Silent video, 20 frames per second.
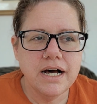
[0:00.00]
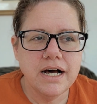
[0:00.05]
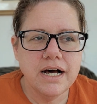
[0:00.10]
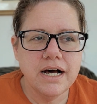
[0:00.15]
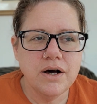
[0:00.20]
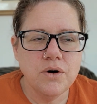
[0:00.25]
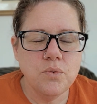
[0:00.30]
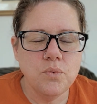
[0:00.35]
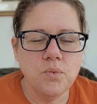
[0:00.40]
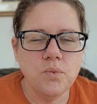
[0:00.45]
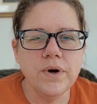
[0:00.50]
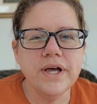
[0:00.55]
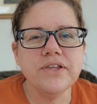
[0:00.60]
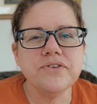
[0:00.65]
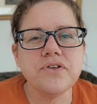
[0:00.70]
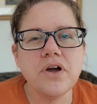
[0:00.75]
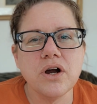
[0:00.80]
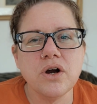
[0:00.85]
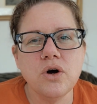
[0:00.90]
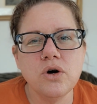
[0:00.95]

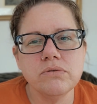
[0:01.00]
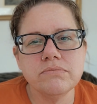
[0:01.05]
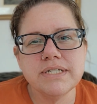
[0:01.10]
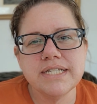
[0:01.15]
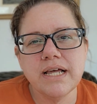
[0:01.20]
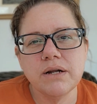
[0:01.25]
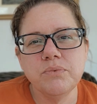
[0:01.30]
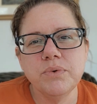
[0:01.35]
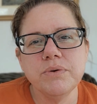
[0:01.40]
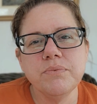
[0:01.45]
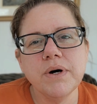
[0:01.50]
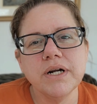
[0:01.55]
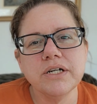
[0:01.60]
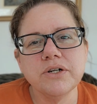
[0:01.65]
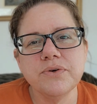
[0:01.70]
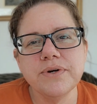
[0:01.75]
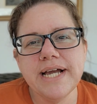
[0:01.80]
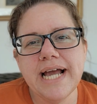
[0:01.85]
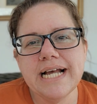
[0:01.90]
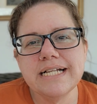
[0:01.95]
with our homestead, we want to
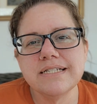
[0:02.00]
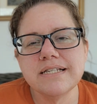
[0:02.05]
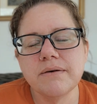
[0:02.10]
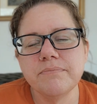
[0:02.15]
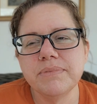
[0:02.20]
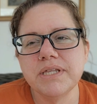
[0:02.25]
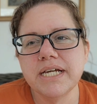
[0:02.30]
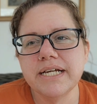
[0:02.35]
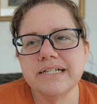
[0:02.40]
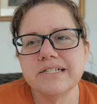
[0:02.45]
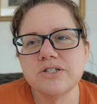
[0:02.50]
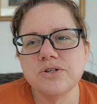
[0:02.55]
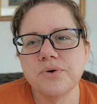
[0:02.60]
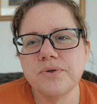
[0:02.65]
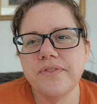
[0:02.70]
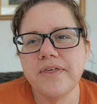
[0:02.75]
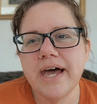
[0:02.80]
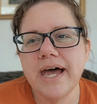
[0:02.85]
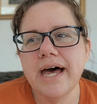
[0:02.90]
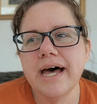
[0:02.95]
create something so
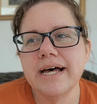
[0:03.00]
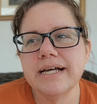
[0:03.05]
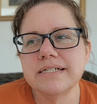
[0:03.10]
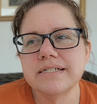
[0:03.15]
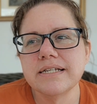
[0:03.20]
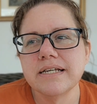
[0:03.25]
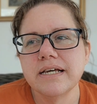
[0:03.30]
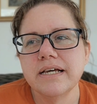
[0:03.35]
that